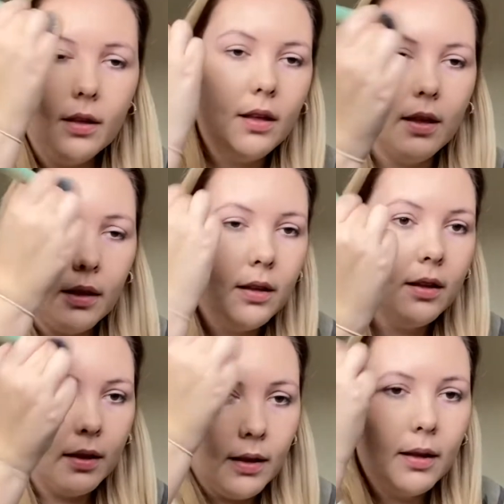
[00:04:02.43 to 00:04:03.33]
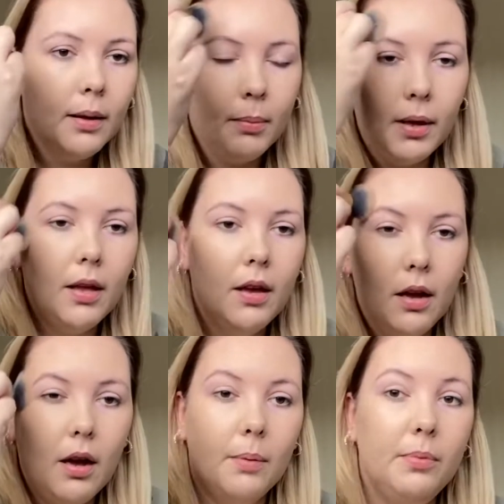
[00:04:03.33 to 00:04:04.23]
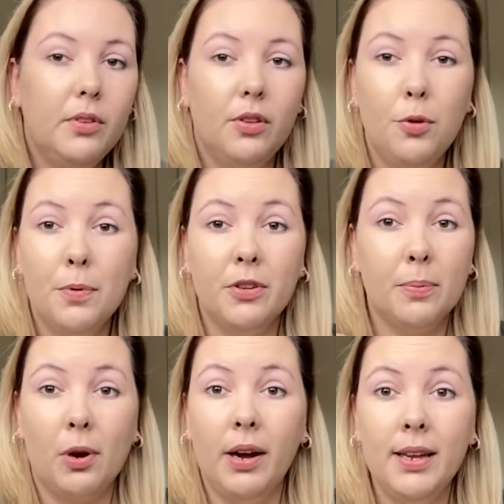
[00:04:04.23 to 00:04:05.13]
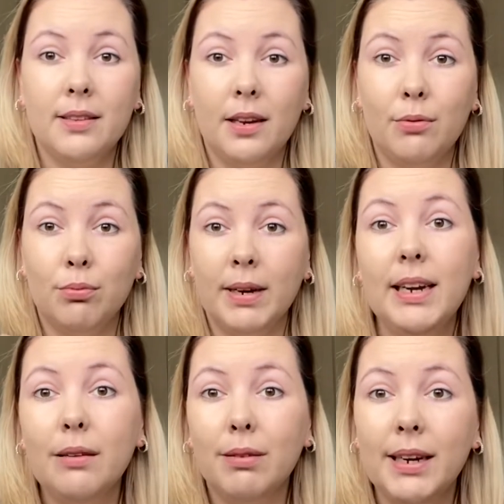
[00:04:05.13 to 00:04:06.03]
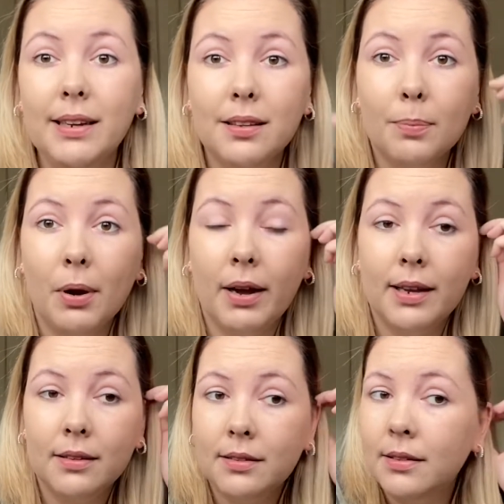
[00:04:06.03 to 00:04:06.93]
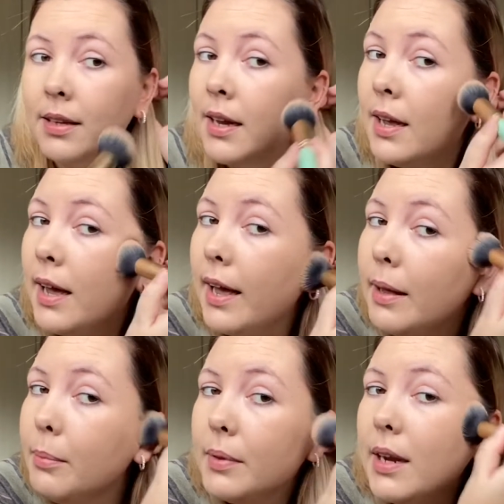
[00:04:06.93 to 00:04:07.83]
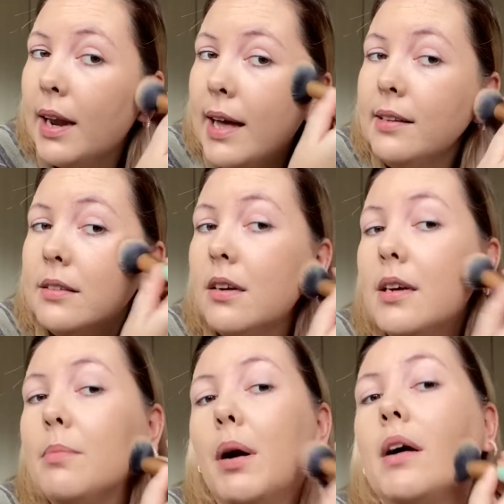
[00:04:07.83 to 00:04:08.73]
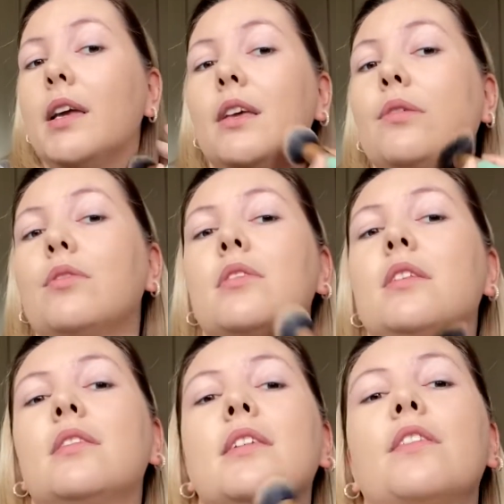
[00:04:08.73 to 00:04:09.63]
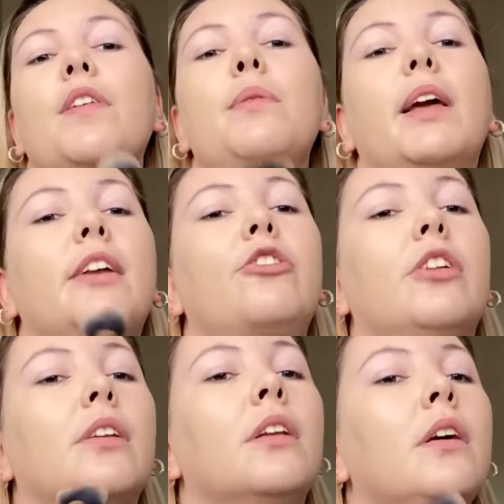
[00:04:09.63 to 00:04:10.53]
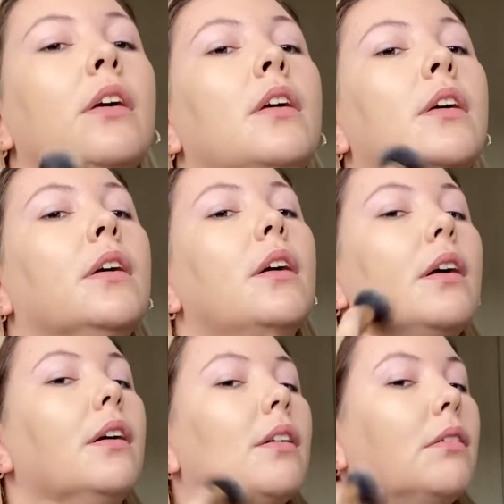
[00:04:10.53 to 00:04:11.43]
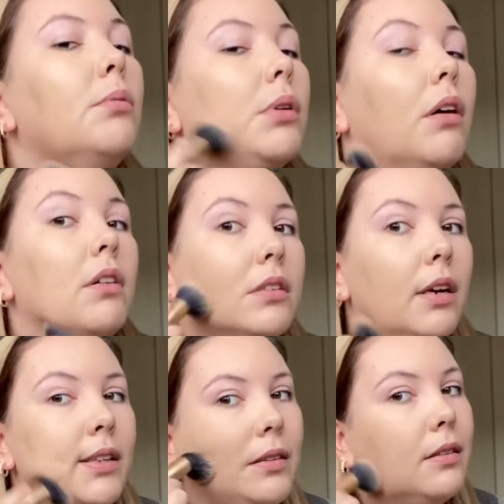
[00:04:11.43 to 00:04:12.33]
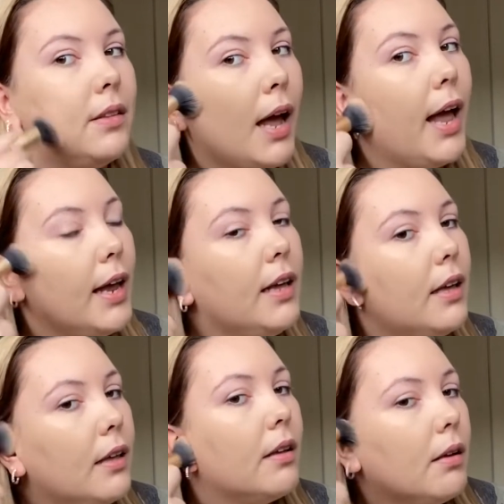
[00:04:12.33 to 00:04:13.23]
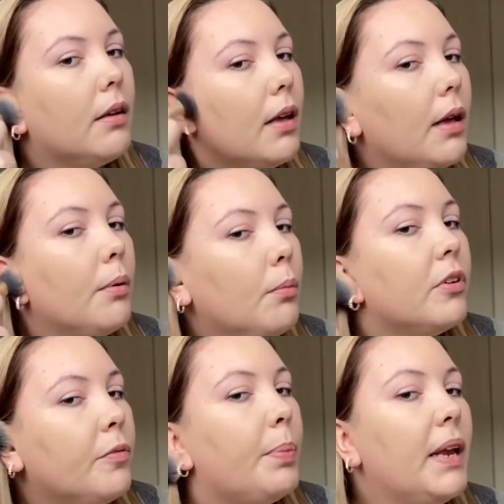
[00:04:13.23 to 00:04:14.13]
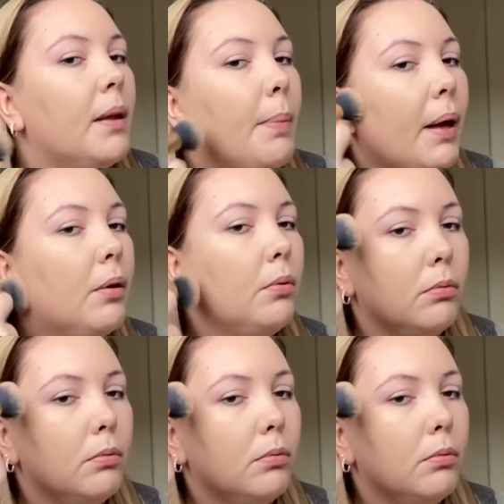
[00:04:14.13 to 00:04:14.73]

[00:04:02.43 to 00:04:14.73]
I'm super surprised, like really, really surprised. The last time I used a stick foundation, oh God, I think it would have been about,